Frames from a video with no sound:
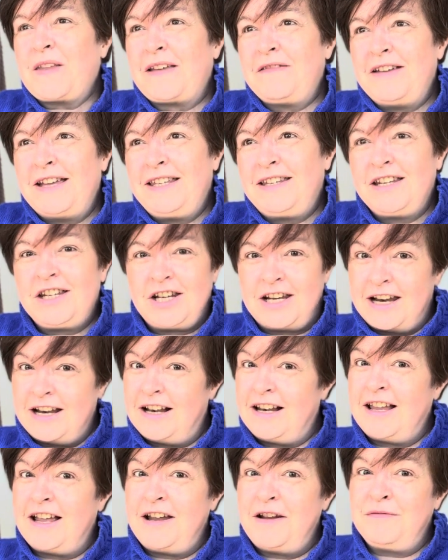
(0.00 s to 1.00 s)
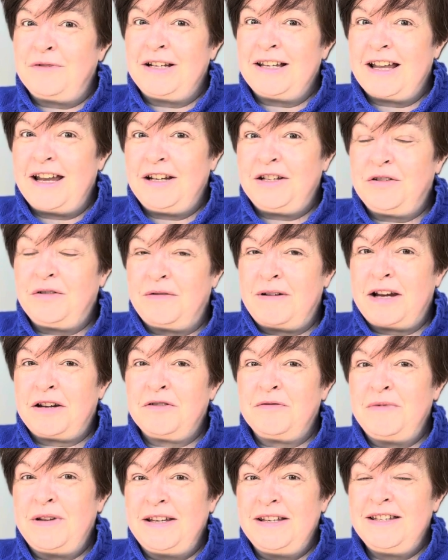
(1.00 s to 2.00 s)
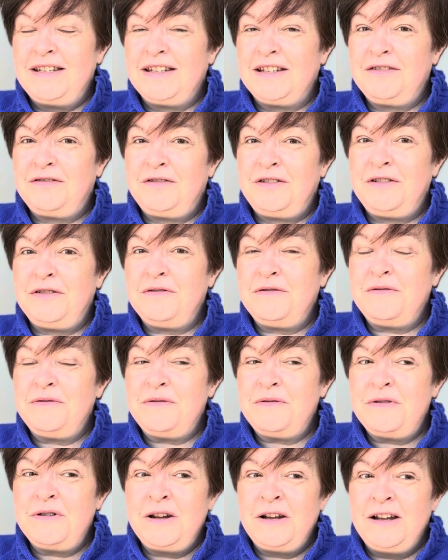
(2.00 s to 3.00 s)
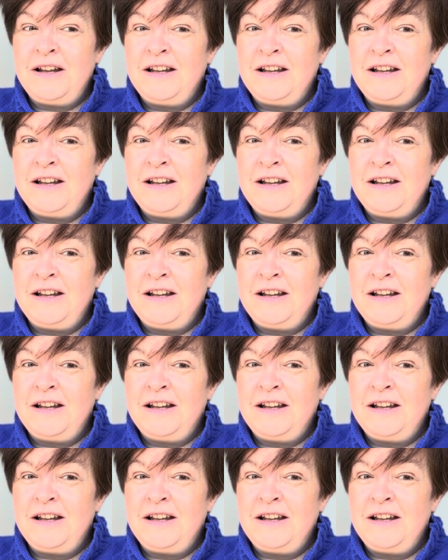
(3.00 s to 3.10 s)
That's a channel I would like to recommend if you